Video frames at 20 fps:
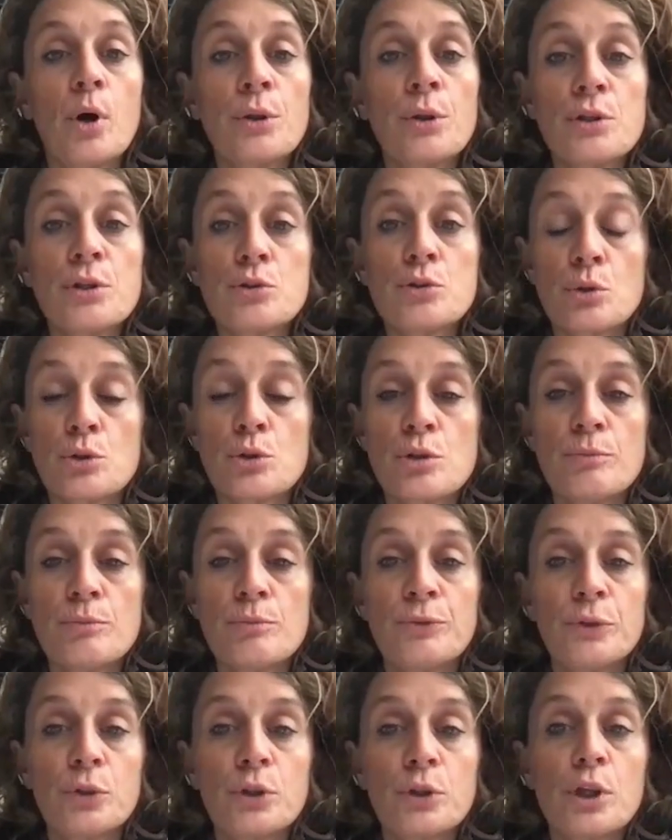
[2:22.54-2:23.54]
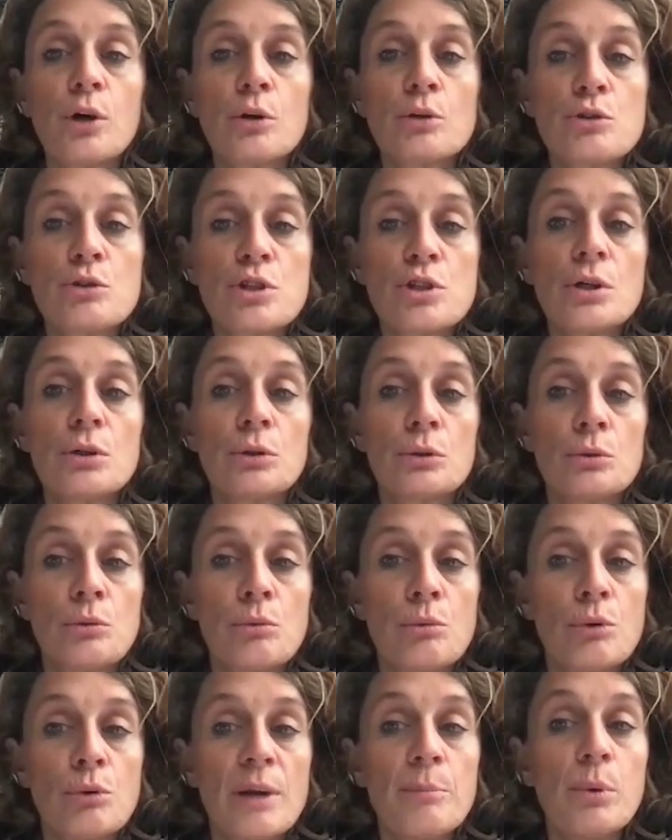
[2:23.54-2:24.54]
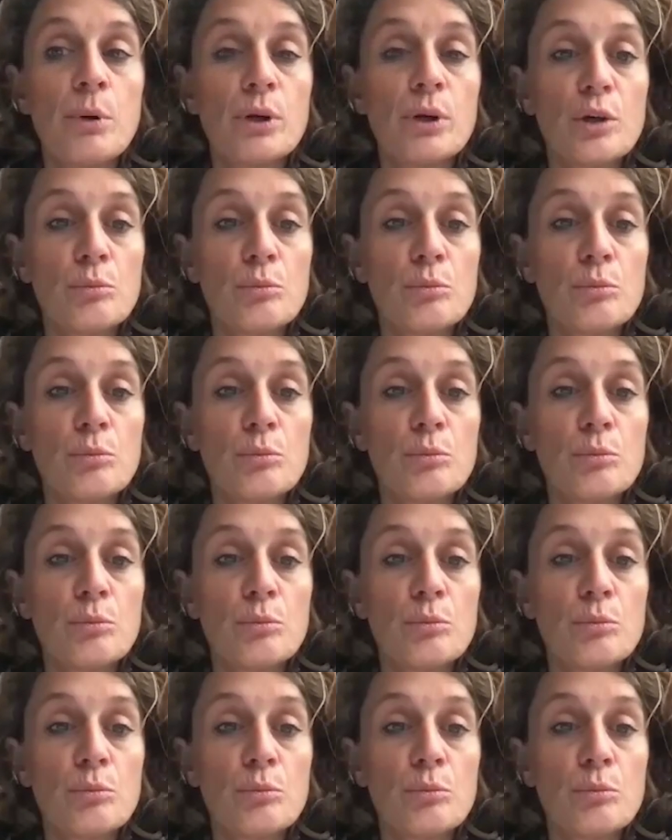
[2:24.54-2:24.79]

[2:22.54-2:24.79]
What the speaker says: The promotion of modern-day